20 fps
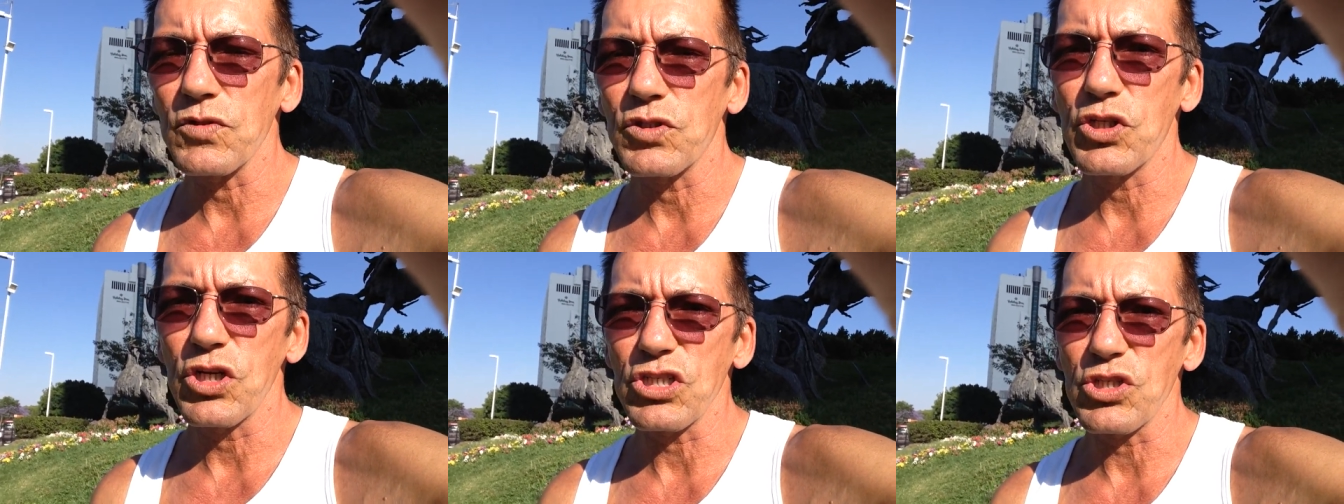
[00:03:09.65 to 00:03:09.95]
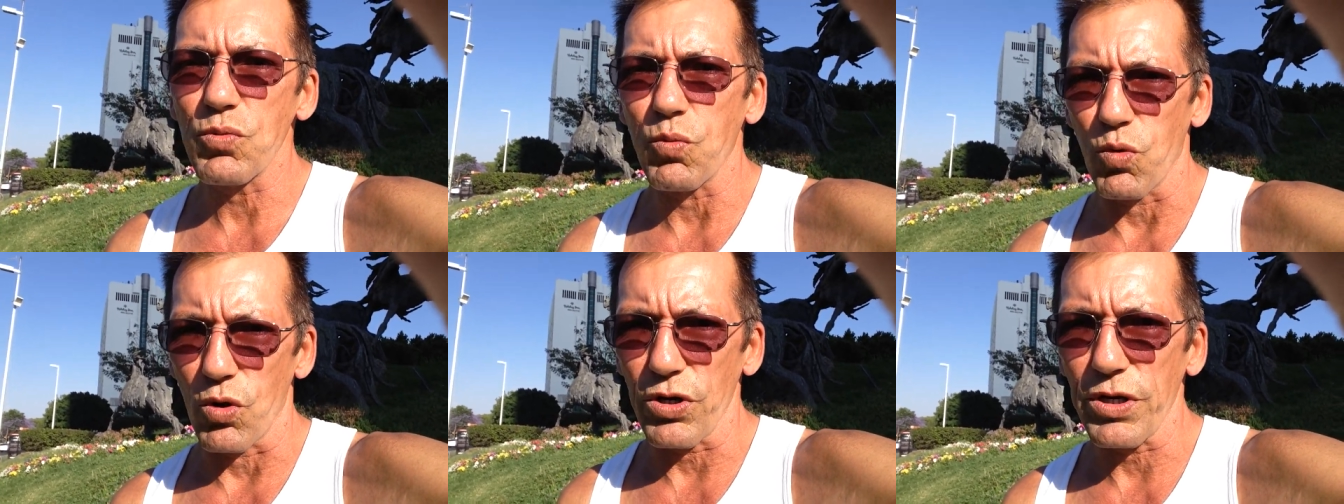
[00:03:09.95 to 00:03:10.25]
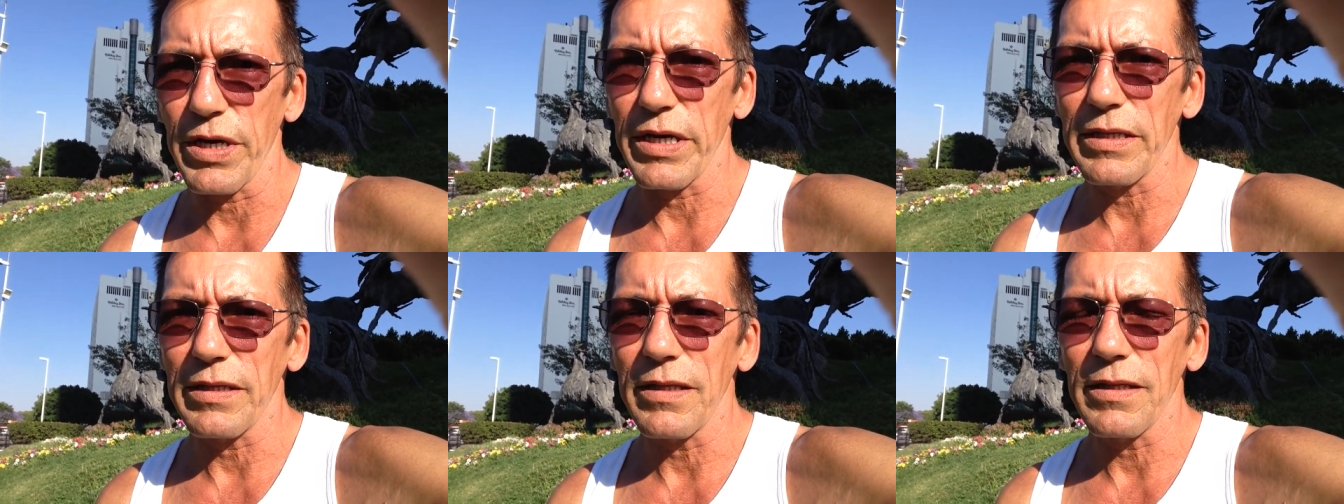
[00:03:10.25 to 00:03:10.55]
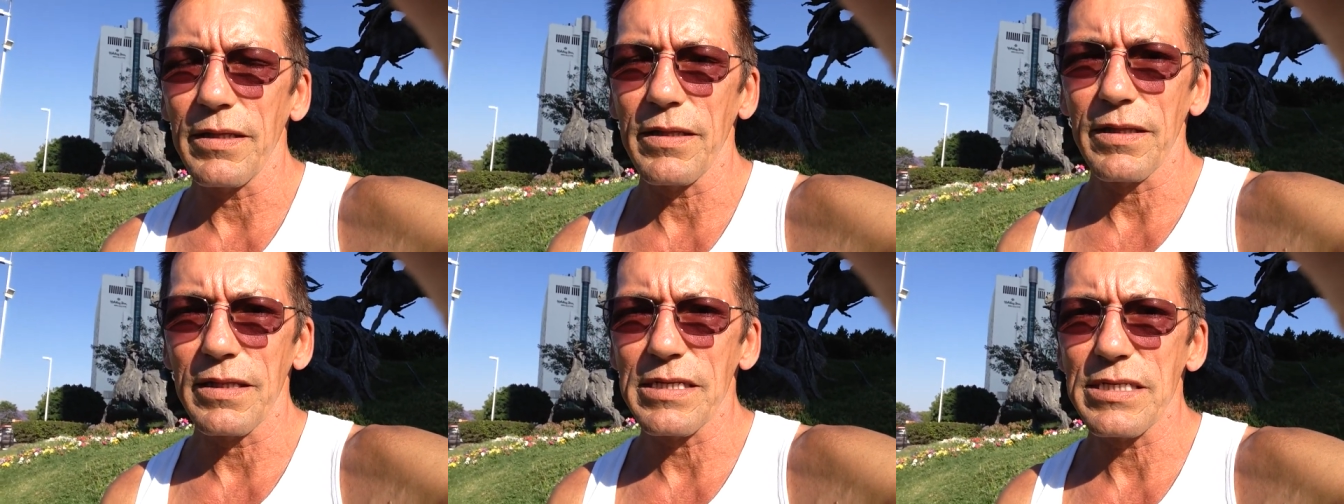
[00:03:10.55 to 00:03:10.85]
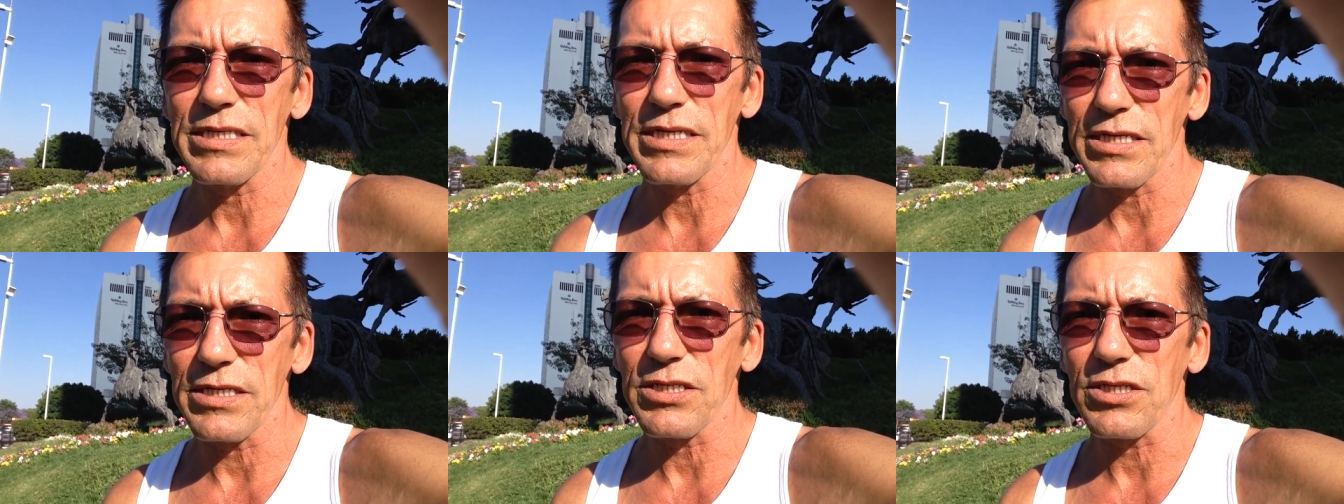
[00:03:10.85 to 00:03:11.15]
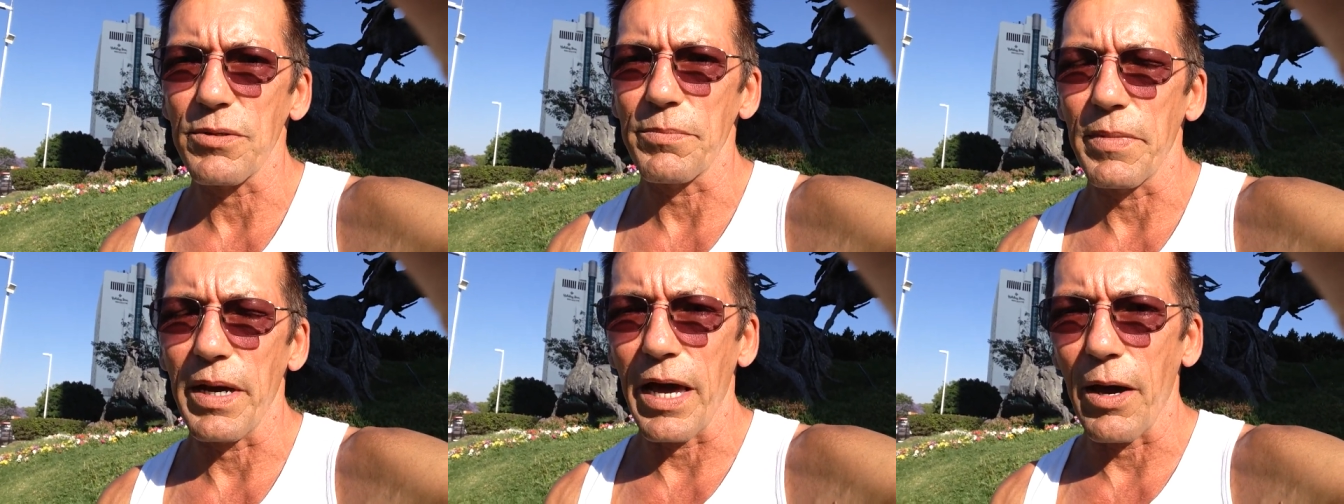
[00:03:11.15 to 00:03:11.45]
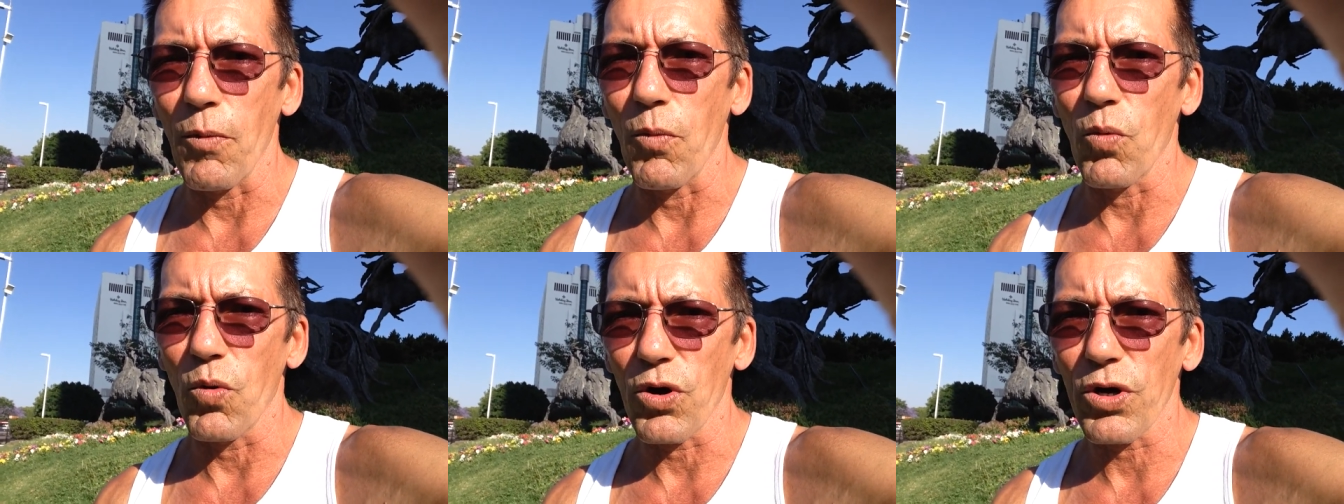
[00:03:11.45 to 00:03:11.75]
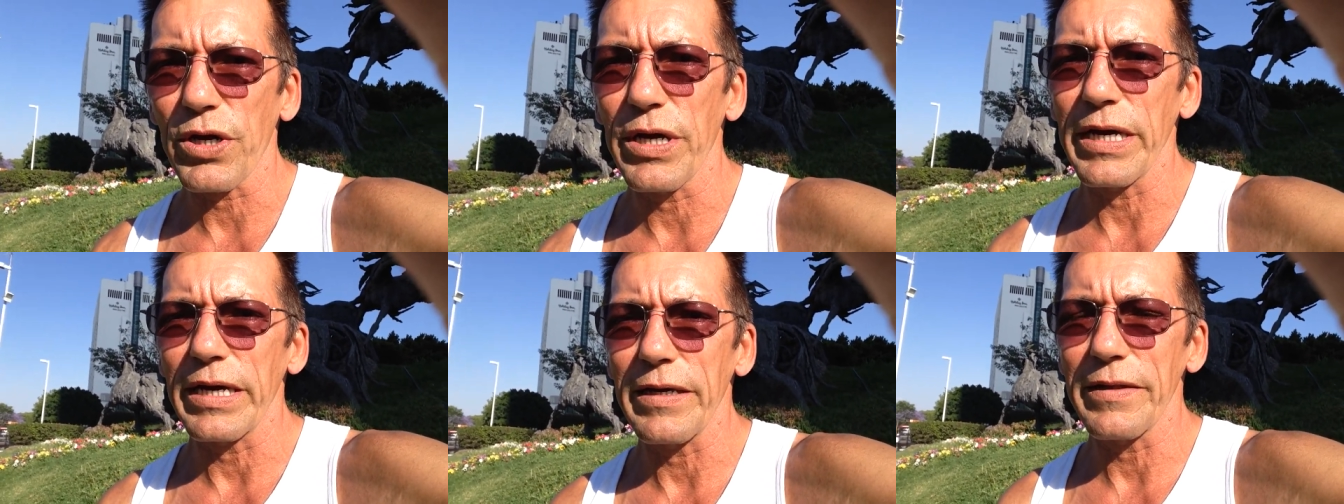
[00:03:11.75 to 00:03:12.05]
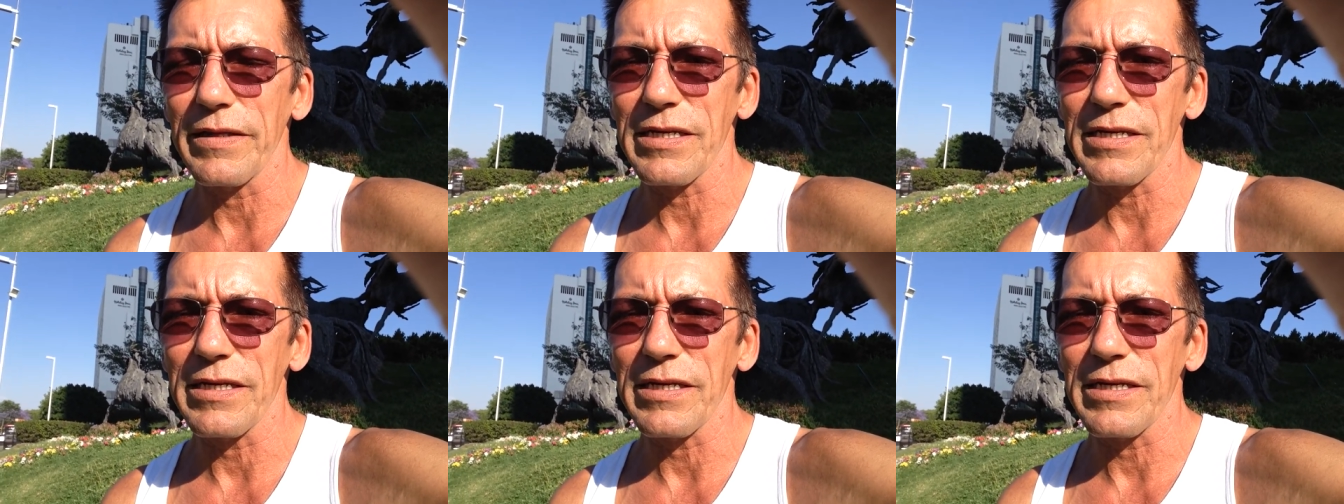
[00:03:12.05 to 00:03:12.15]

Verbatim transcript: just working the system and working